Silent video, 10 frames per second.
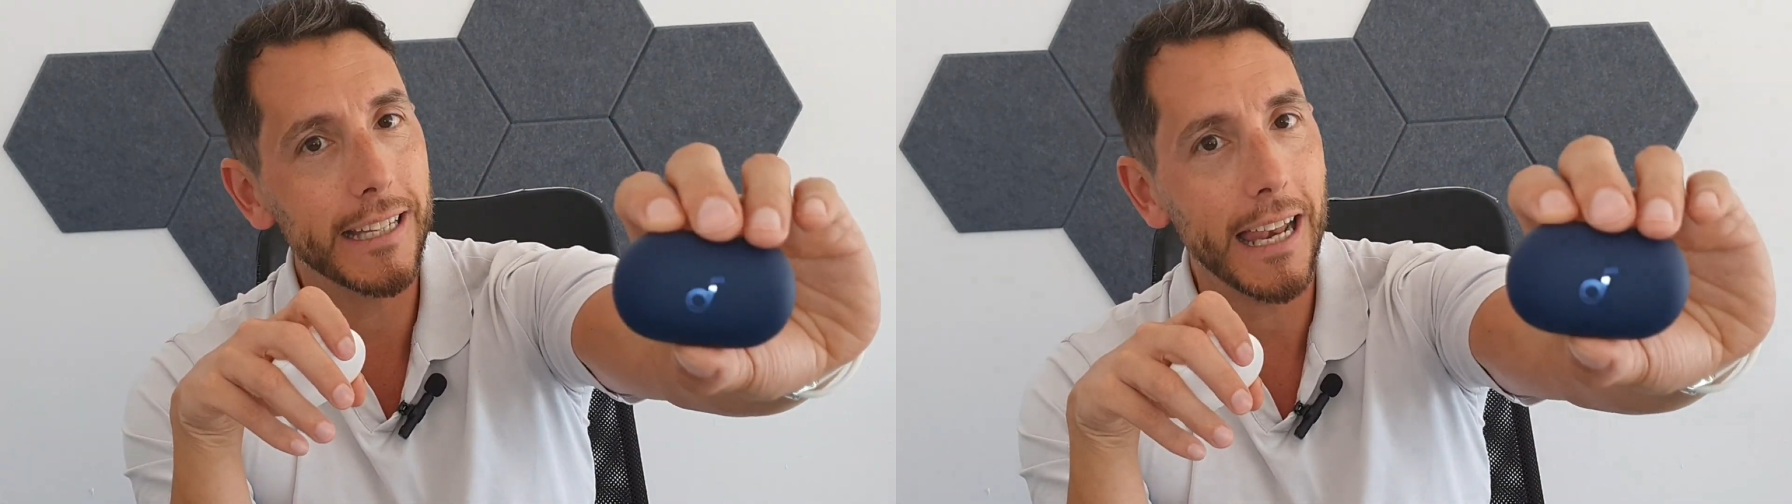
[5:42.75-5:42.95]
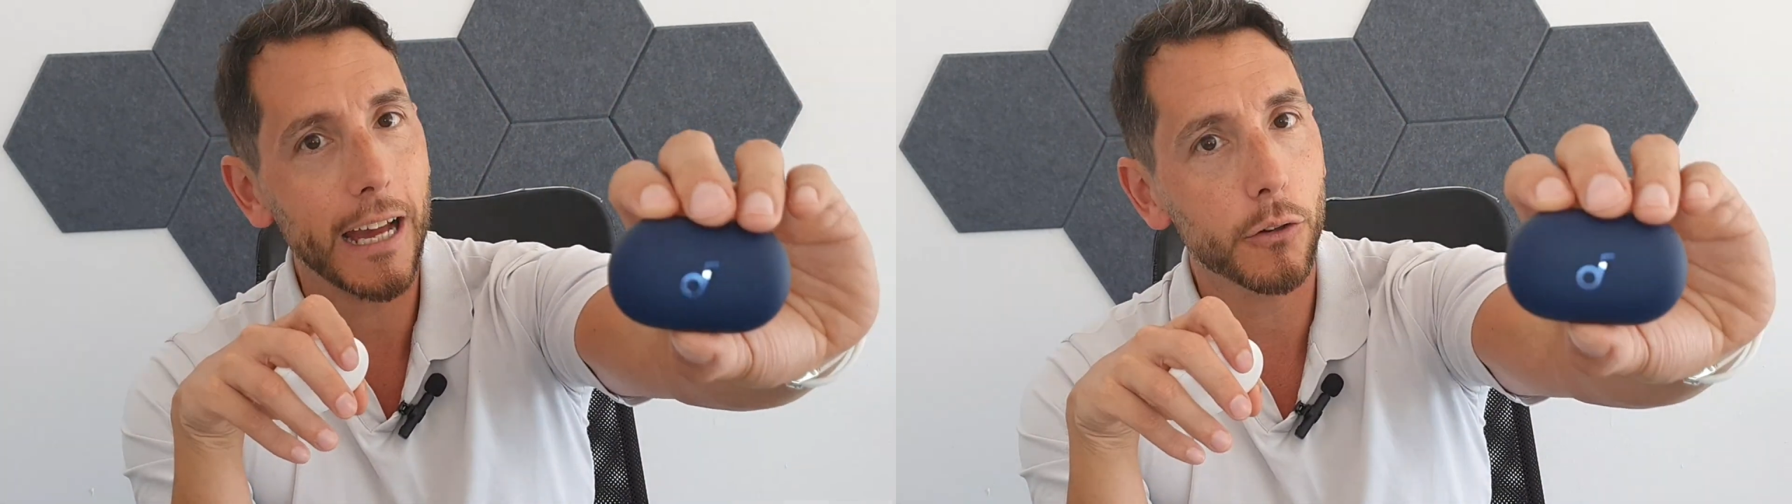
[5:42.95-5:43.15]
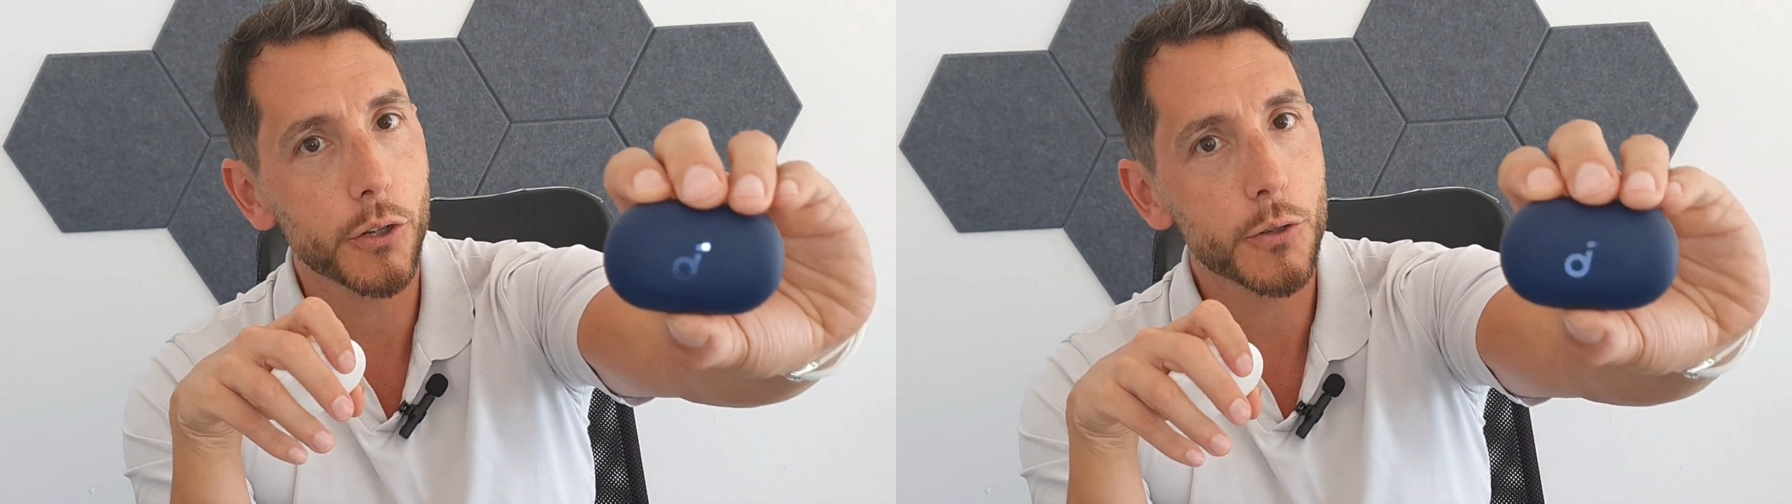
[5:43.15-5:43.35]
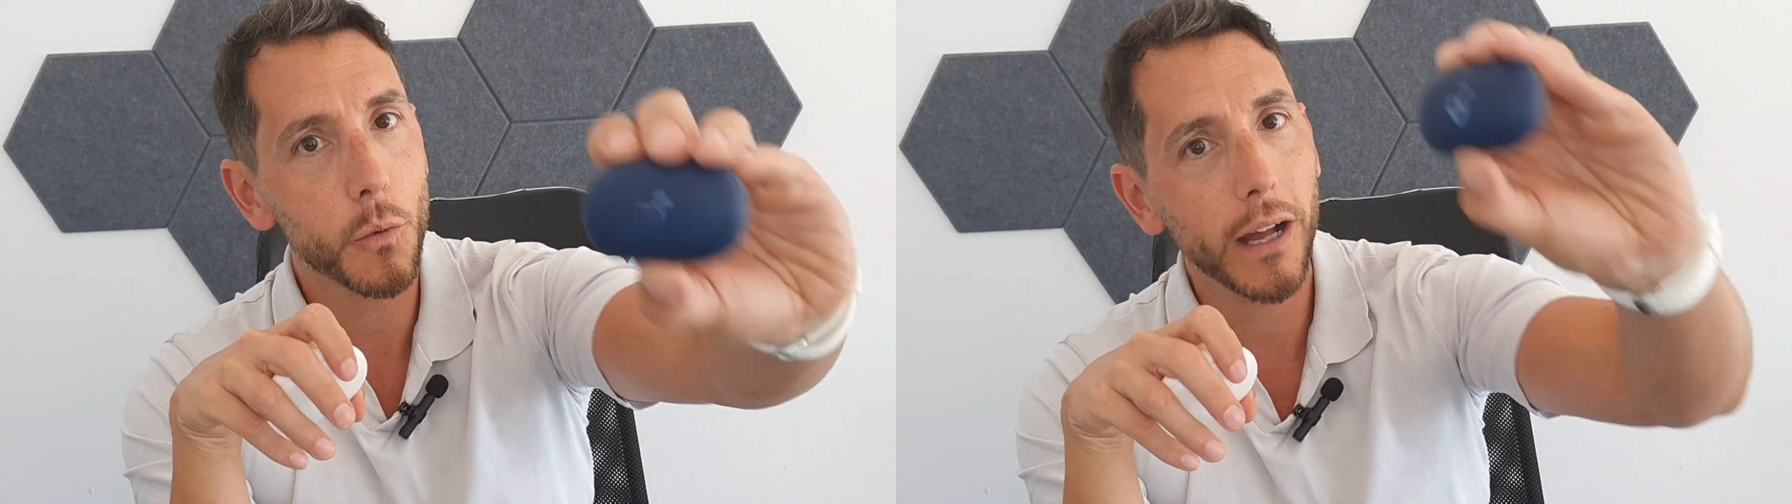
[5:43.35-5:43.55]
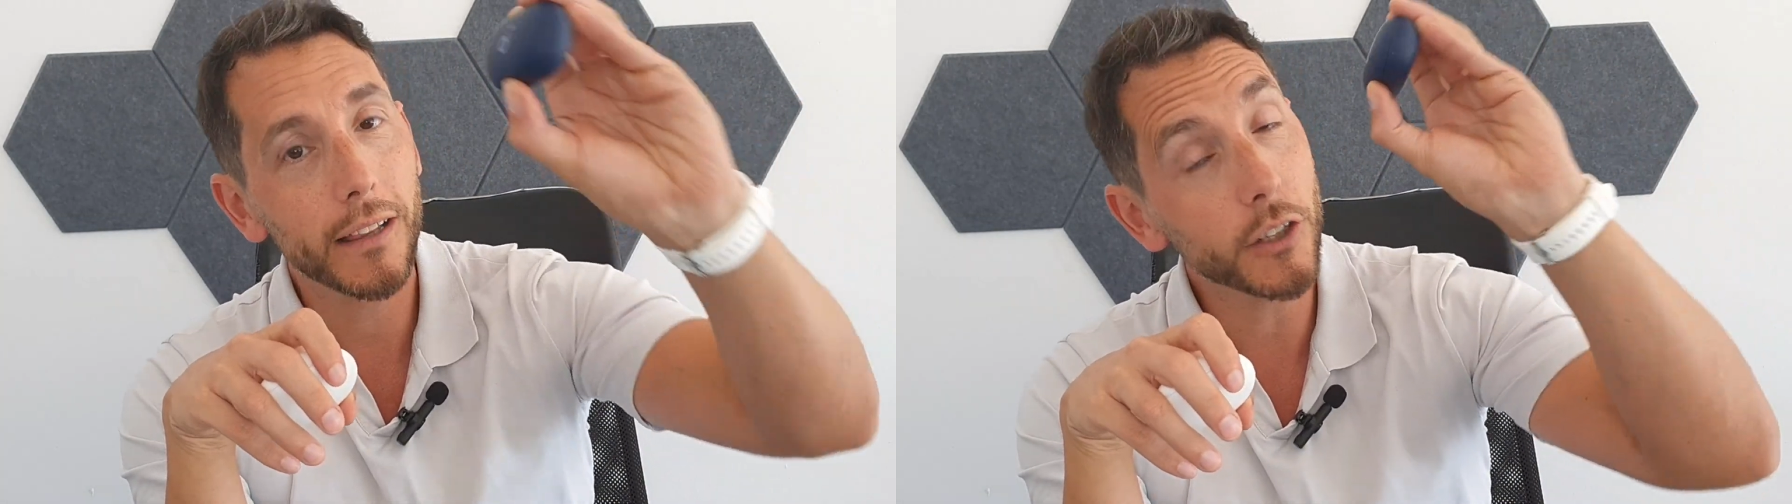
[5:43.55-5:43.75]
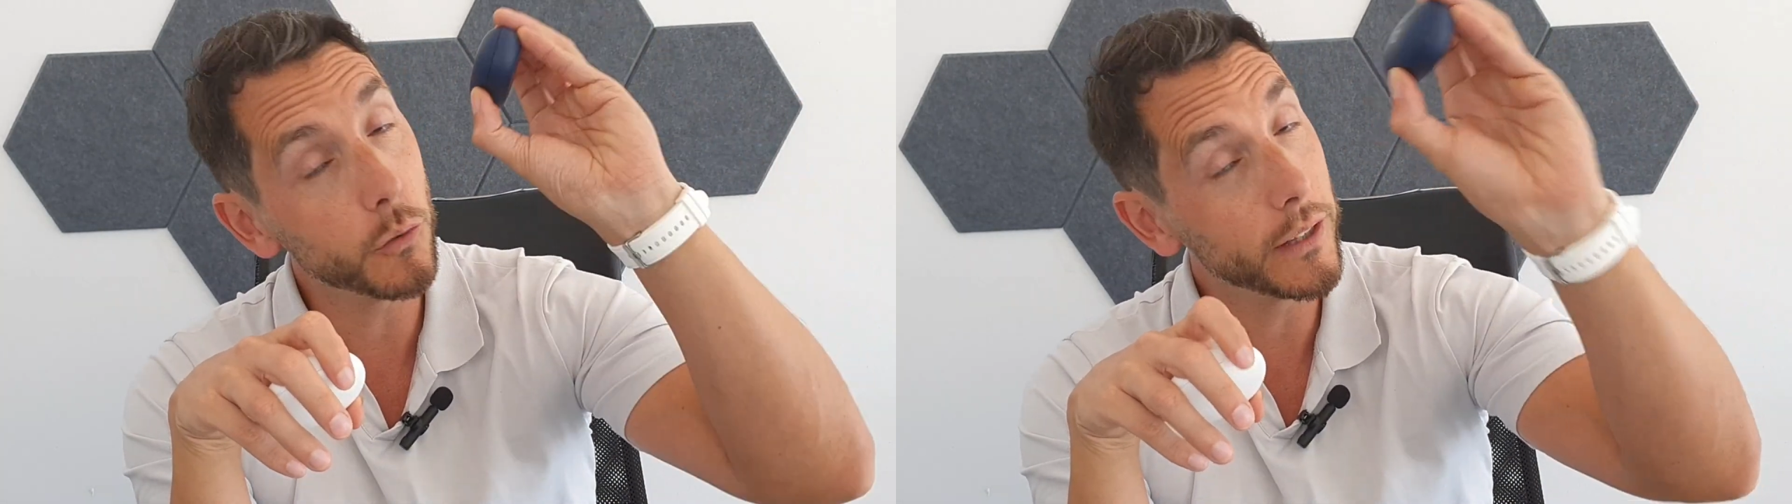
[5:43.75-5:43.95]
loud as well. You